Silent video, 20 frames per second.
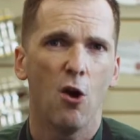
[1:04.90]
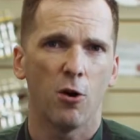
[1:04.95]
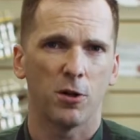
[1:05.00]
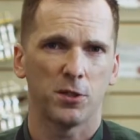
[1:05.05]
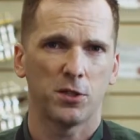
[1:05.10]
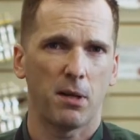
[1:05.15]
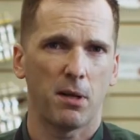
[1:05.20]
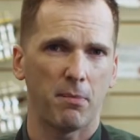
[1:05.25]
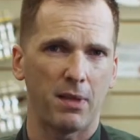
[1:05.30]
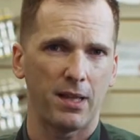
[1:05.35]
or
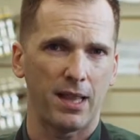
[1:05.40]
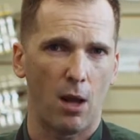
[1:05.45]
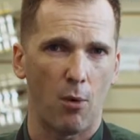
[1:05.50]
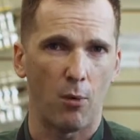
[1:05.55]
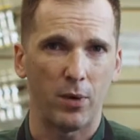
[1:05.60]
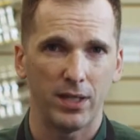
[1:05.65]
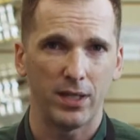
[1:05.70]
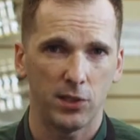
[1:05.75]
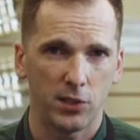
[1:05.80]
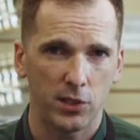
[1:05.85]
something that
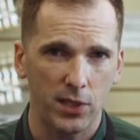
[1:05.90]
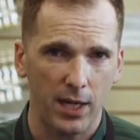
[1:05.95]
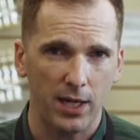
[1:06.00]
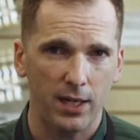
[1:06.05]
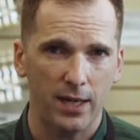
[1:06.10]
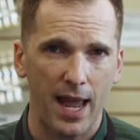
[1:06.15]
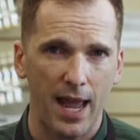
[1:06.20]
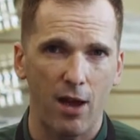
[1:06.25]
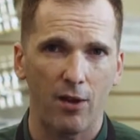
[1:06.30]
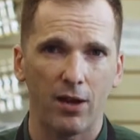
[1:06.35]
we sink
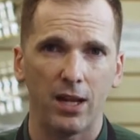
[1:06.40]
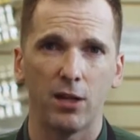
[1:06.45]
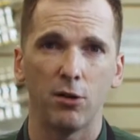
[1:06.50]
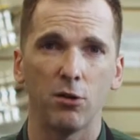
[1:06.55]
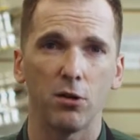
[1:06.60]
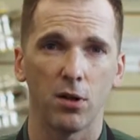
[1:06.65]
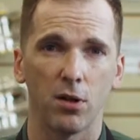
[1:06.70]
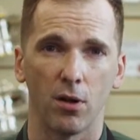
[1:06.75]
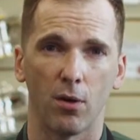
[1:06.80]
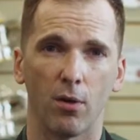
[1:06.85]
down
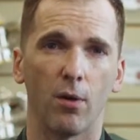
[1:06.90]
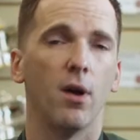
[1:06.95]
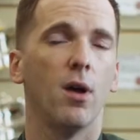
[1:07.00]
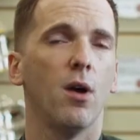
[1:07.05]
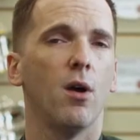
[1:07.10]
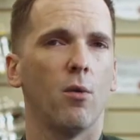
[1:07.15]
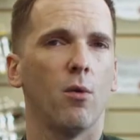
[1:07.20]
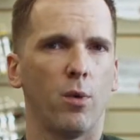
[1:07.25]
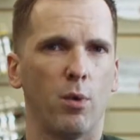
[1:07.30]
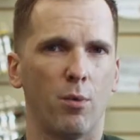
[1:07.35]
into.
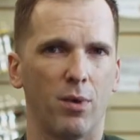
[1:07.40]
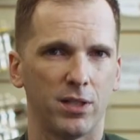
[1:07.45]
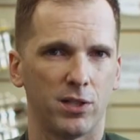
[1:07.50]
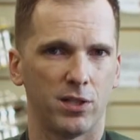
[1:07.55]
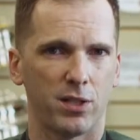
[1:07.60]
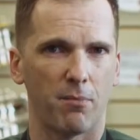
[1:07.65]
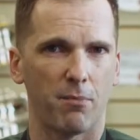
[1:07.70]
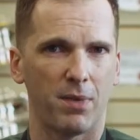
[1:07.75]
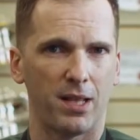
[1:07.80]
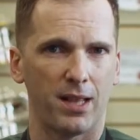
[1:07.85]
We want
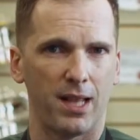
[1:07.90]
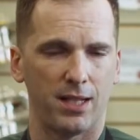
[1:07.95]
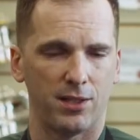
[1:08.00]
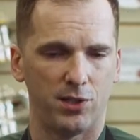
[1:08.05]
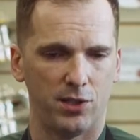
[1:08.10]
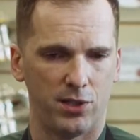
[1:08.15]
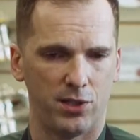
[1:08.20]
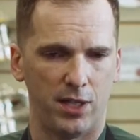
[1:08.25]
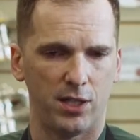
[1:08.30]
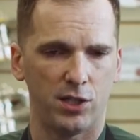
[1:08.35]
something that
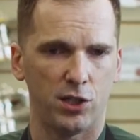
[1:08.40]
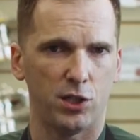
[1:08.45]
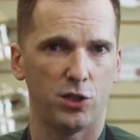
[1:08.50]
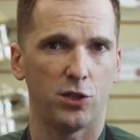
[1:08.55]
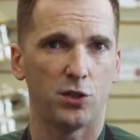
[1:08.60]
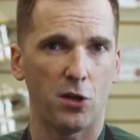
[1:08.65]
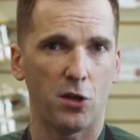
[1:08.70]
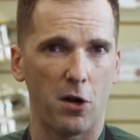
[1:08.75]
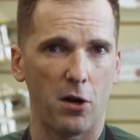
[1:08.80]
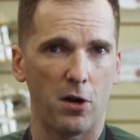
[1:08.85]
sits
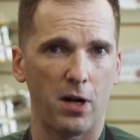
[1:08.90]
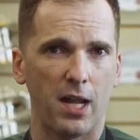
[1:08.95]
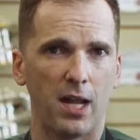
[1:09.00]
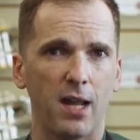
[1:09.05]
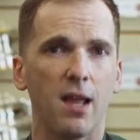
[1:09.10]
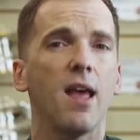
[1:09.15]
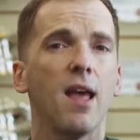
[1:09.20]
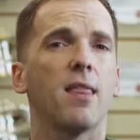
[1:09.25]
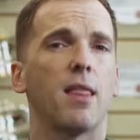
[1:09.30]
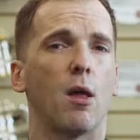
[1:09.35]
sturdy,
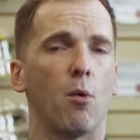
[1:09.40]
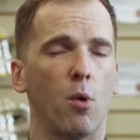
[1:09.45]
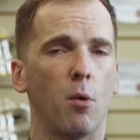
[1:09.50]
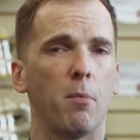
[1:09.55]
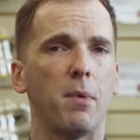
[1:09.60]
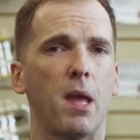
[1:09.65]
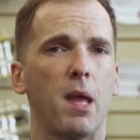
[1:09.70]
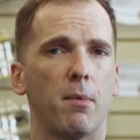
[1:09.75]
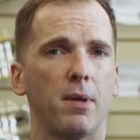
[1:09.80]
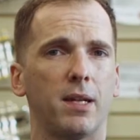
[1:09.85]
that we'll
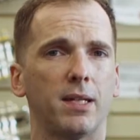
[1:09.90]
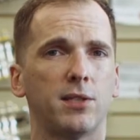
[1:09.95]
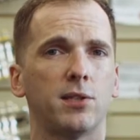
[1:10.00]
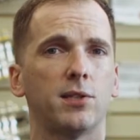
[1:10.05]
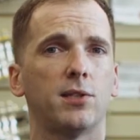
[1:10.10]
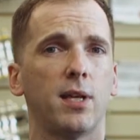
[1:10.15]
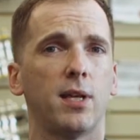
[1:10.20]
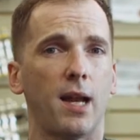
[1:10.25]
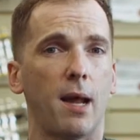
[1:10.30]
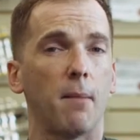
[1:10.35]
be able to
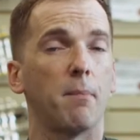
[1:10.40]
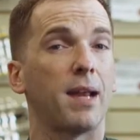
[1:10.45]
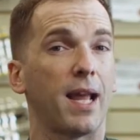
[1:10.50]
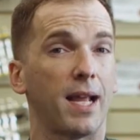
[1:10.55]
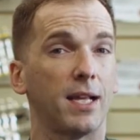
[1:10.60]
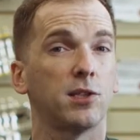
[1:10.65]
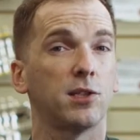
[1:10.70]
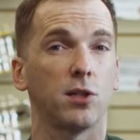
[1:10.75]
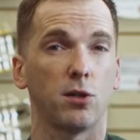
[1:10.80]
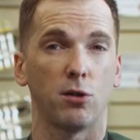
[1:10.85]
sit up
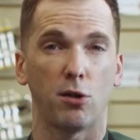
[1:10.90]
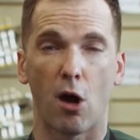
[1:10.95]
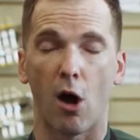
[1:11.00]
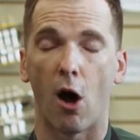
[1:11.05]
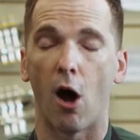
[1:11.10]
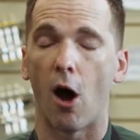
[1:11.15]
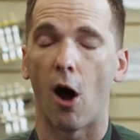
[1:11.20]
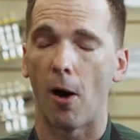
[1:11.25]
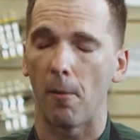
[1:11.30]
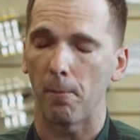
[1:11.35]
nice and
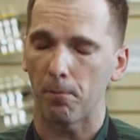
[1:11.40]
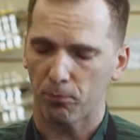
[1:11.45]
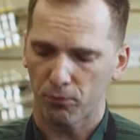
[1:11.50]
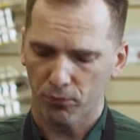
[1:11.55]
tall.